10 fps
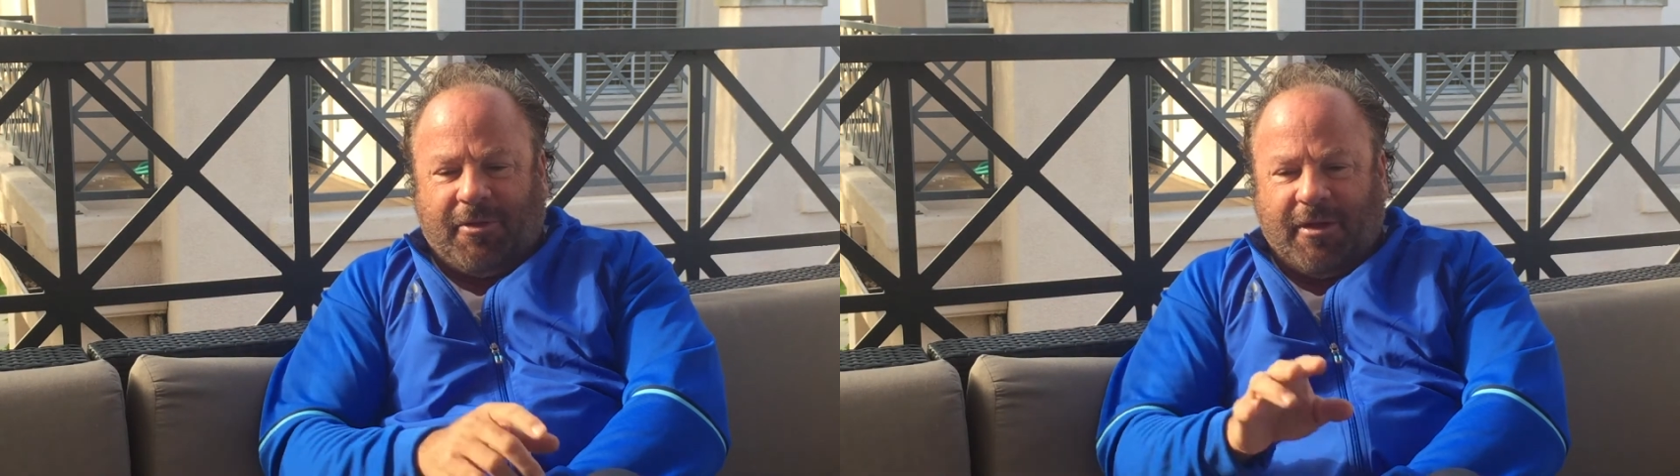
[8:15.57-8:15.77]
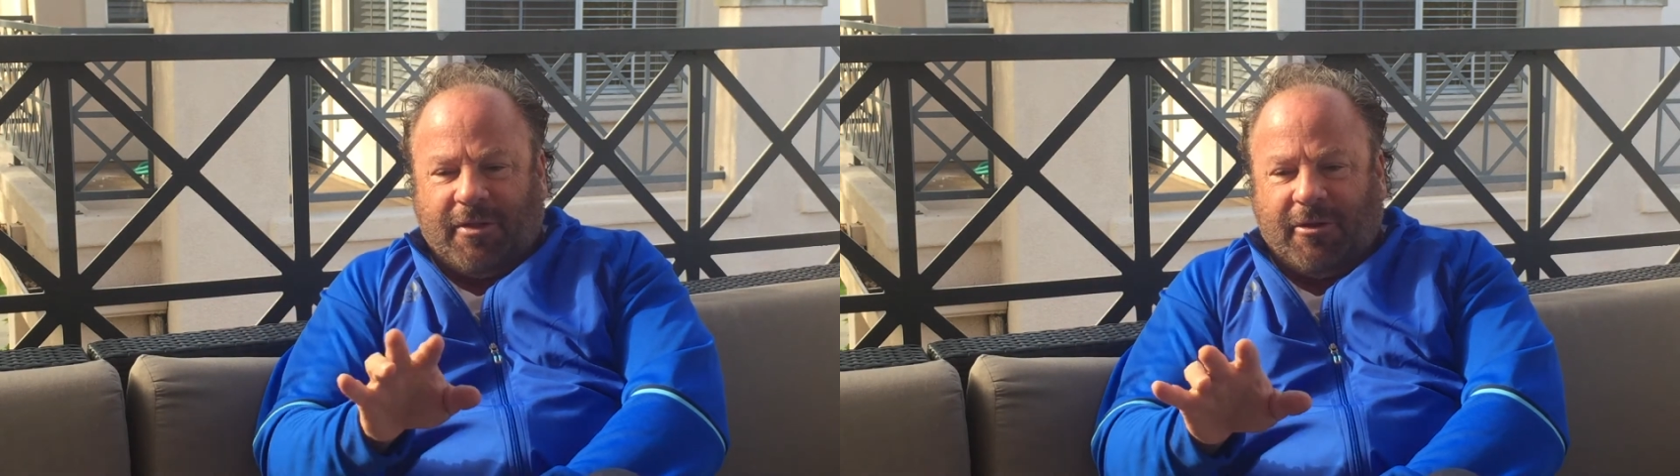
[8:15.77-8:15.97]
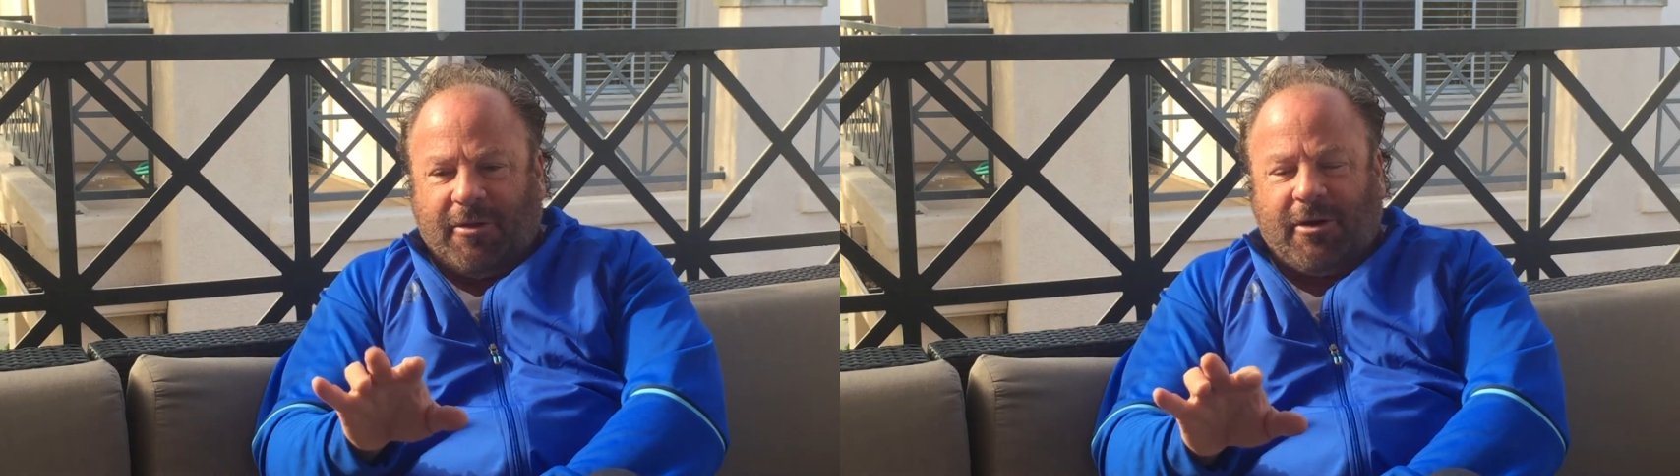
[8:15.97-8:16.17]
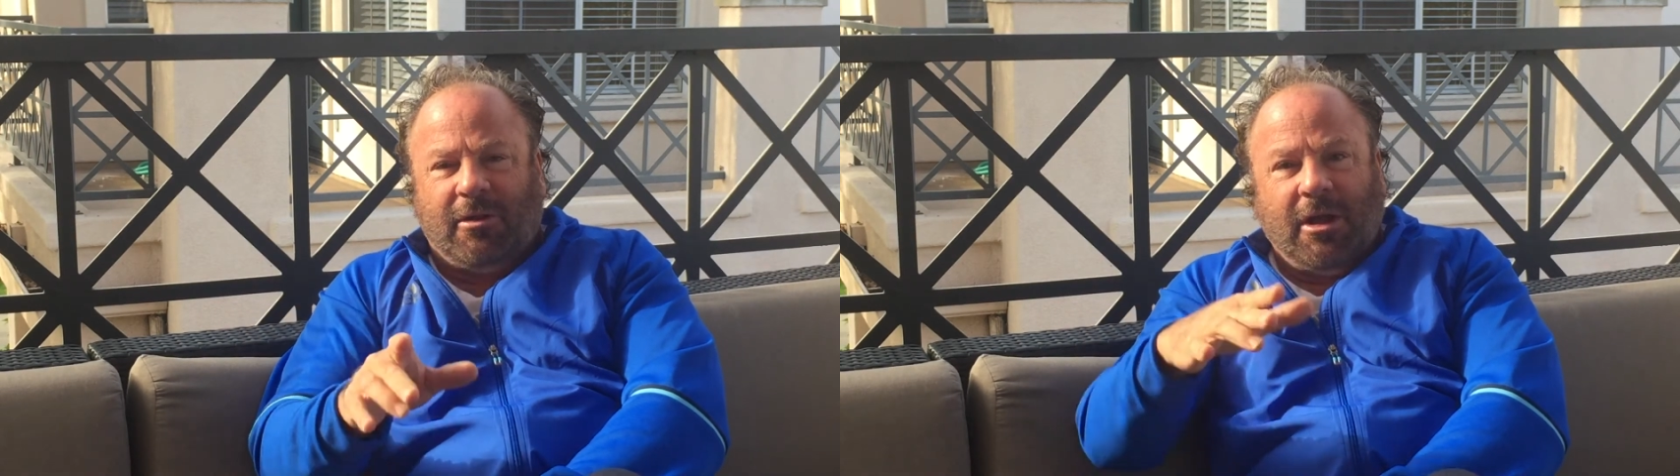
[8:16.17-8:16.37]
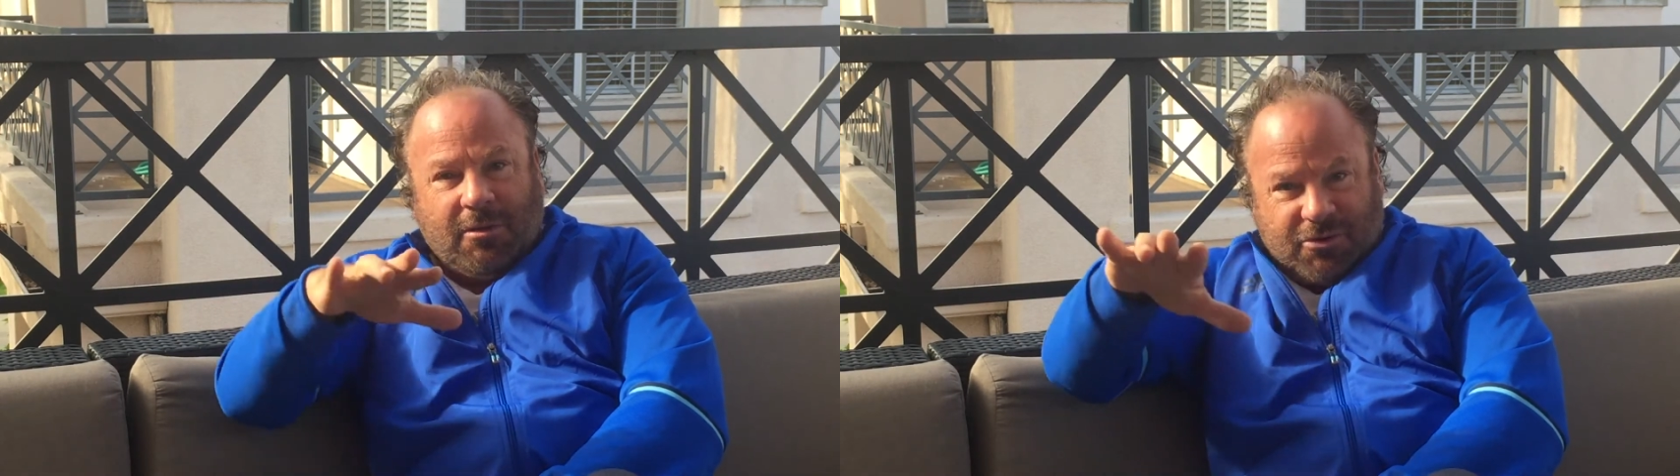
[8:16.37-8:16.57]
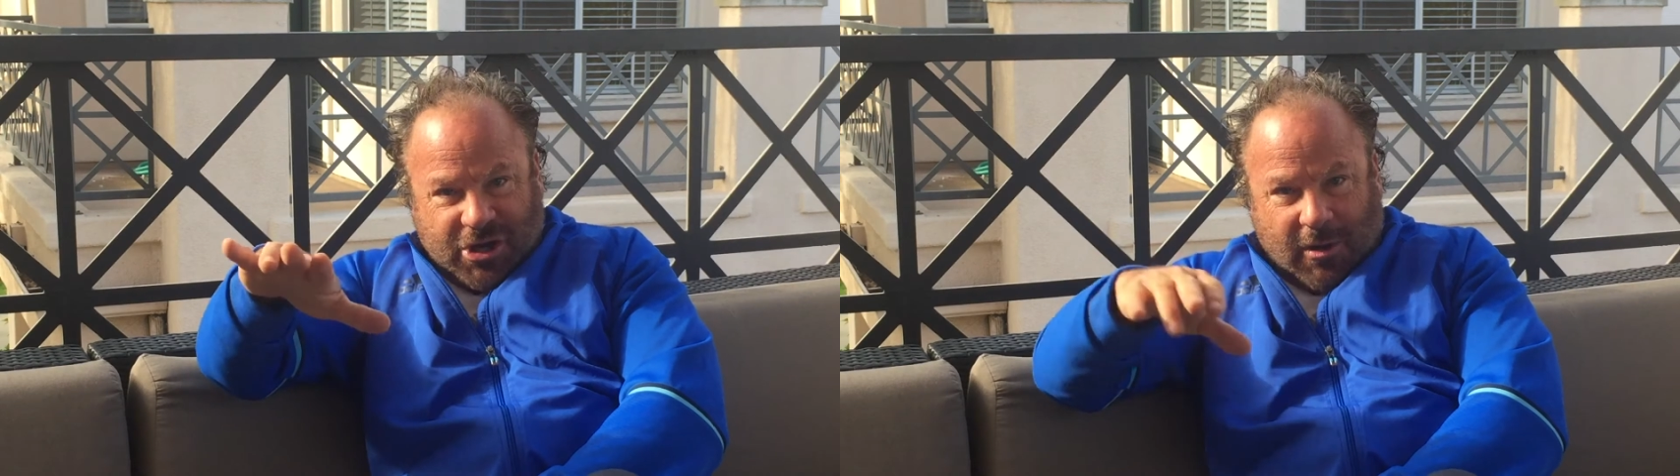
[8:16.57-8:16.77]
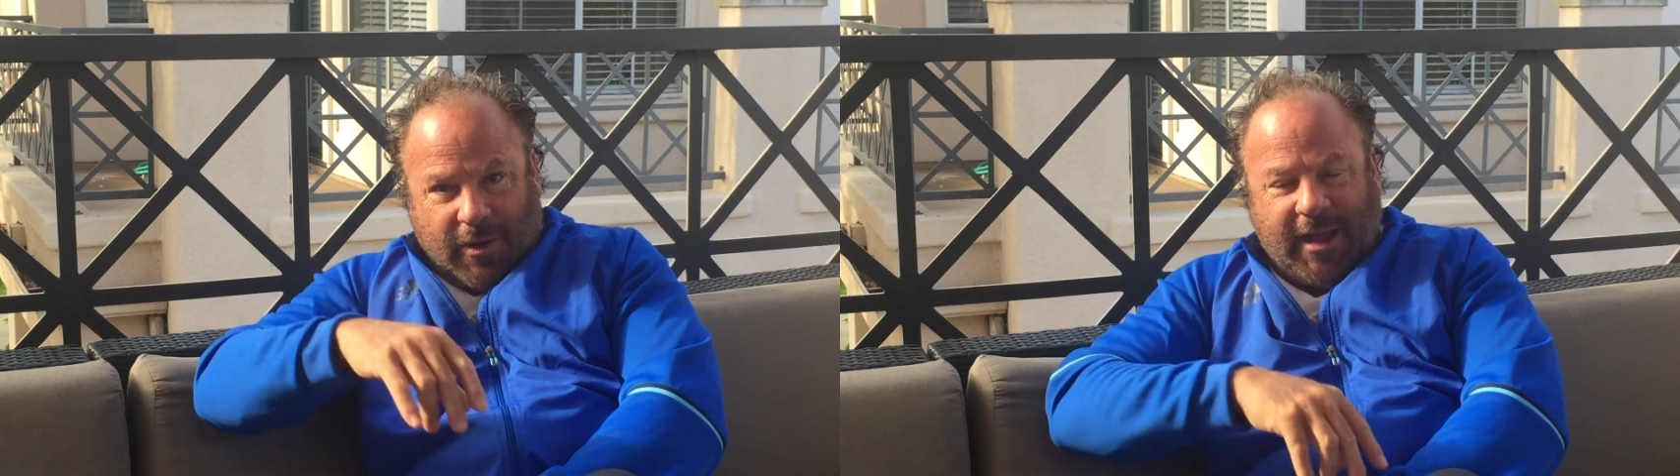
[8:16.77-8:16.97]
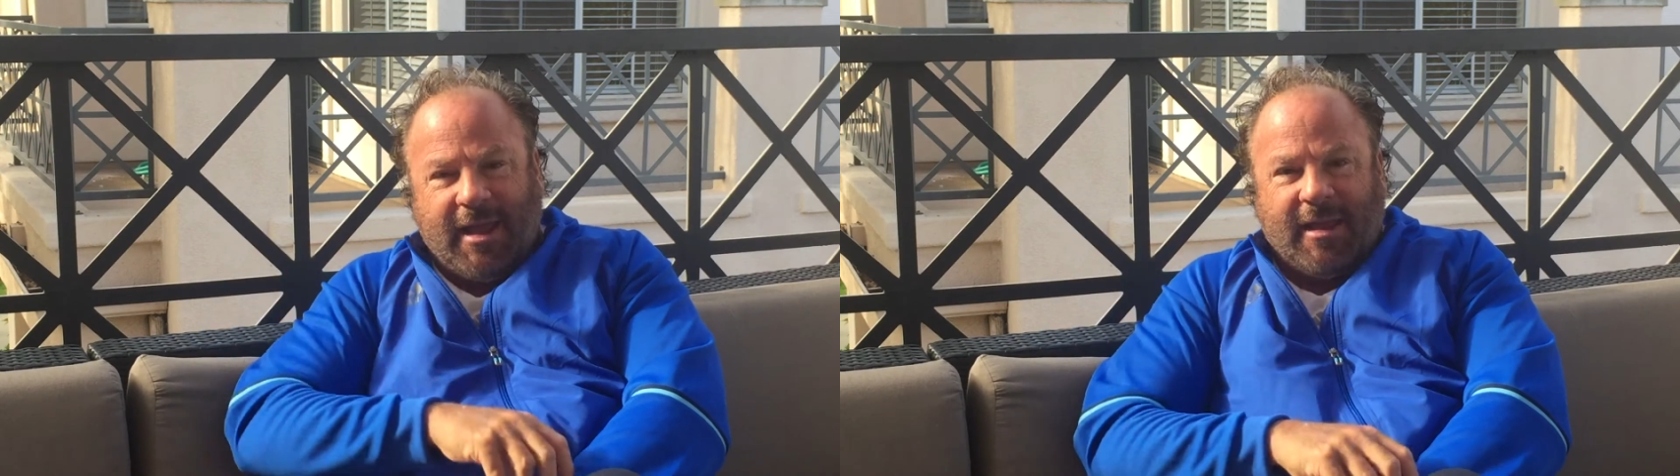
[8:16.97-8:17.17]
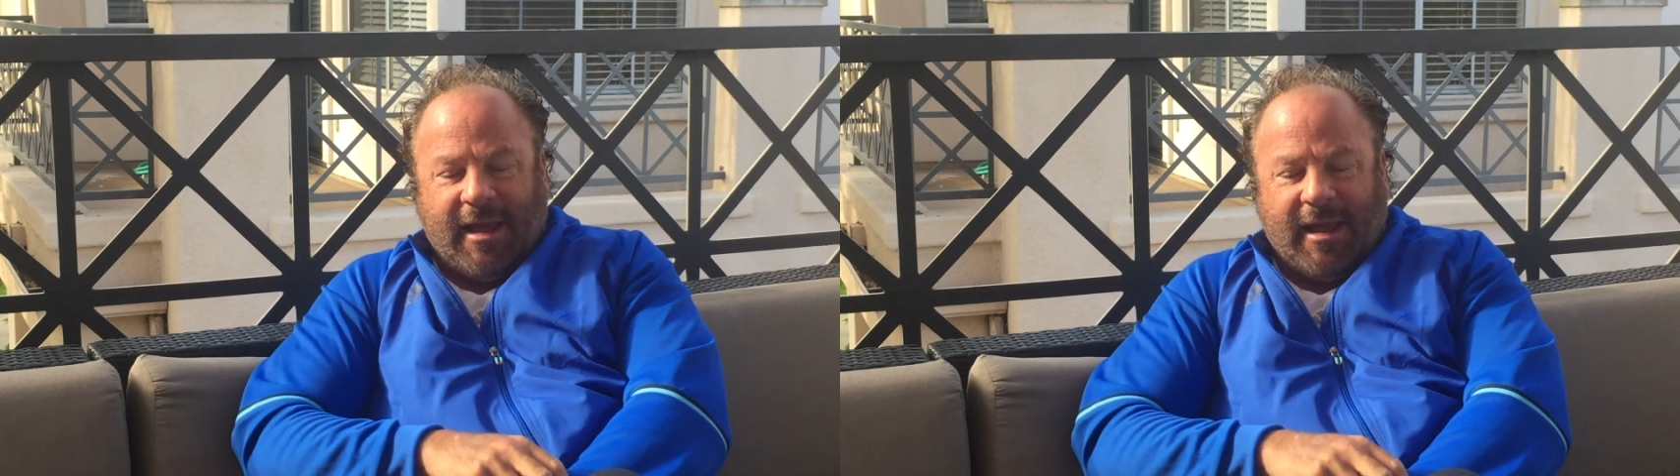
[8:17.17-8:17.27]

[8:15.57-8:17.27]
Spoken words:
their little Joey